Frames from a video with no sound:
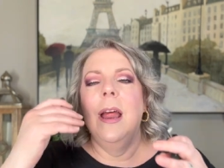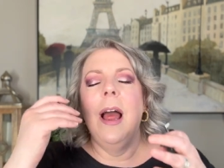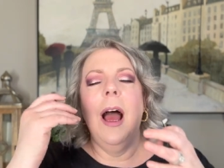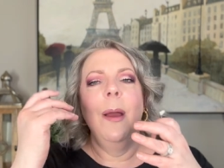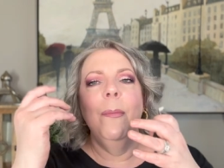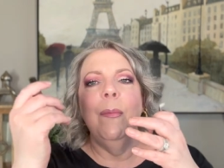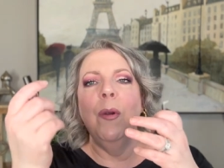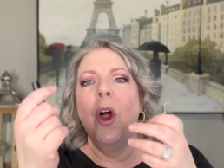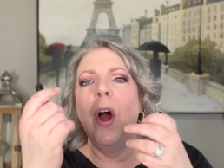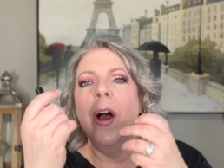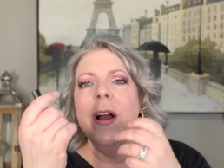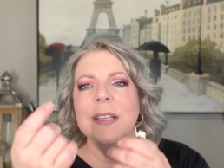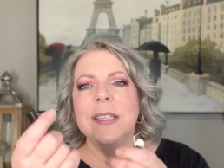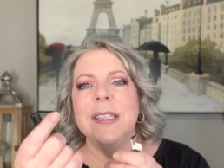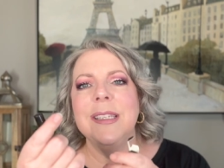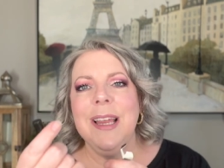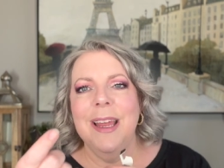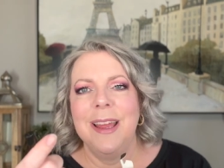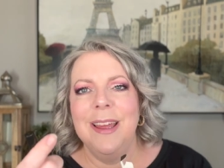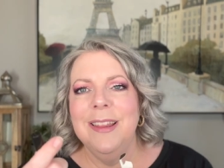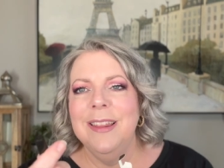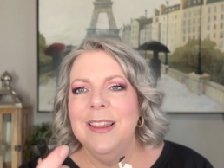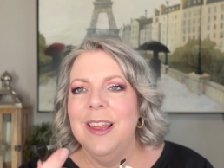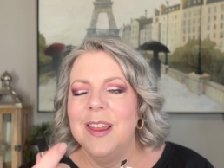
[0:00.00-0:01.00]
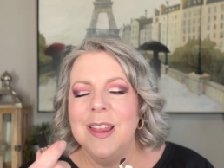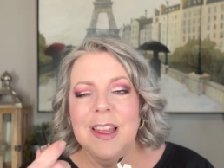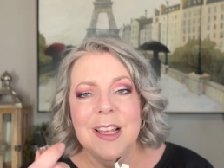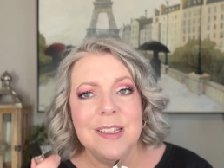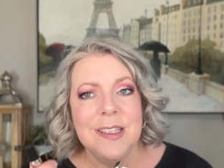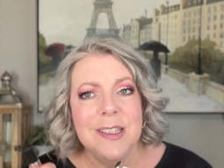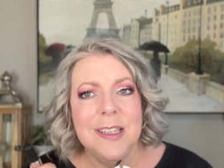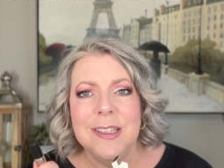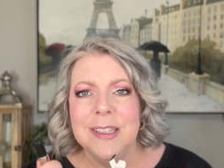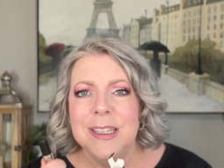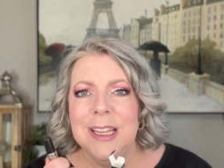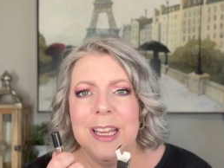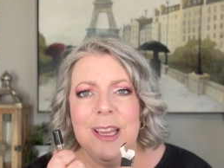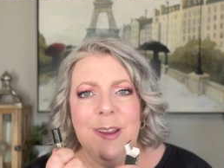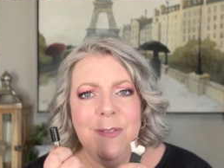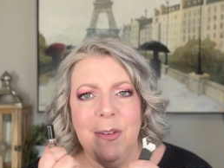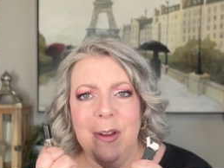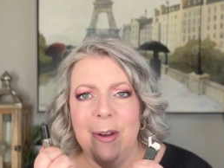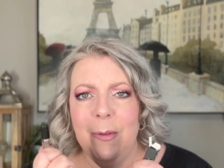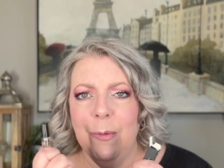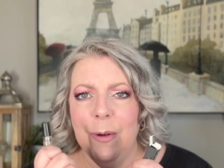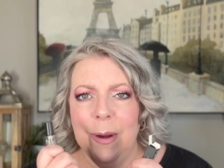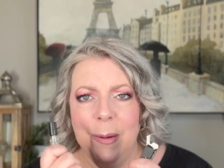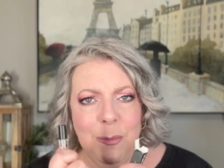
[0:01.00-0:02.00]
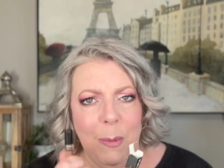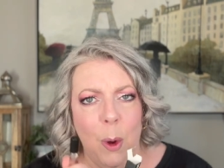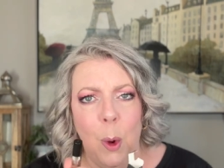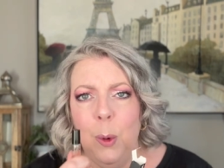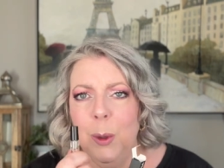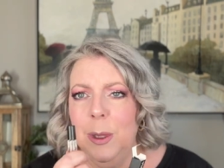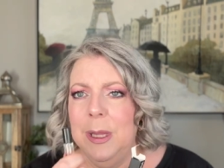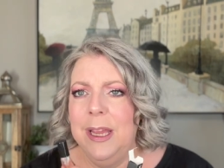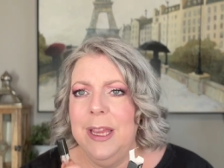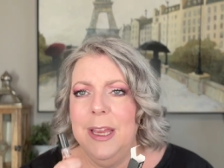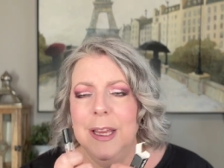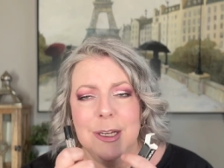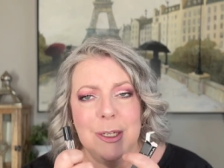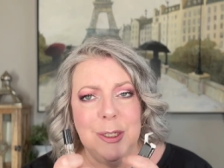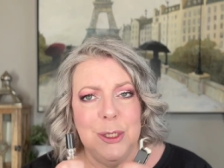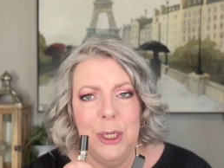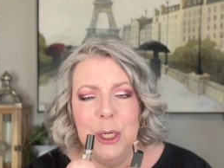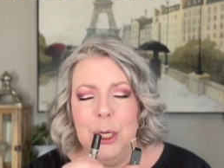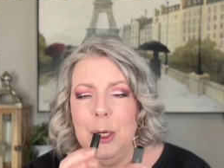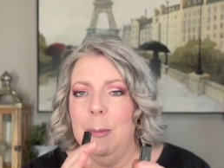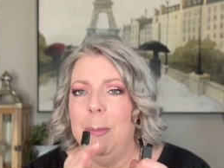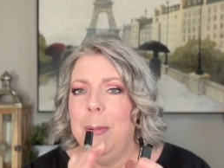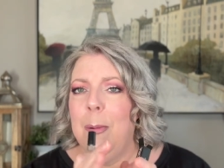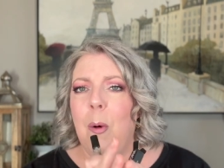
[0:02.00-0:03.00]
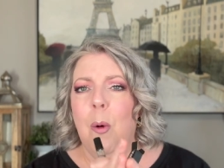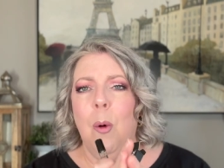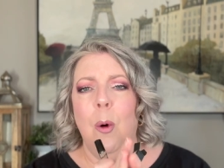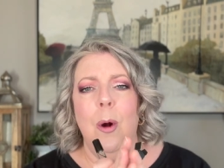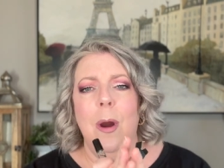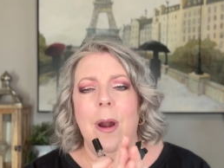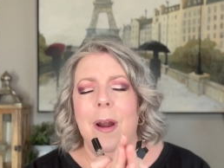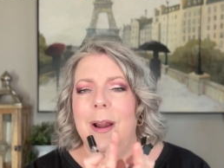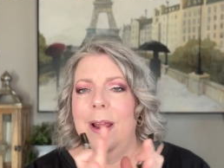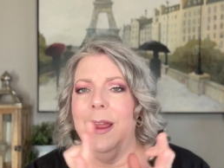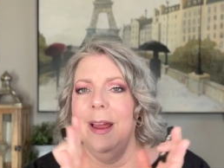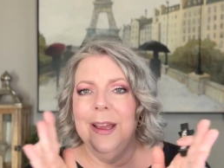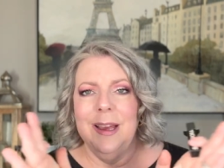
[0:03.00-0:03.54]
I'm not saying that this is even remotely a dupe or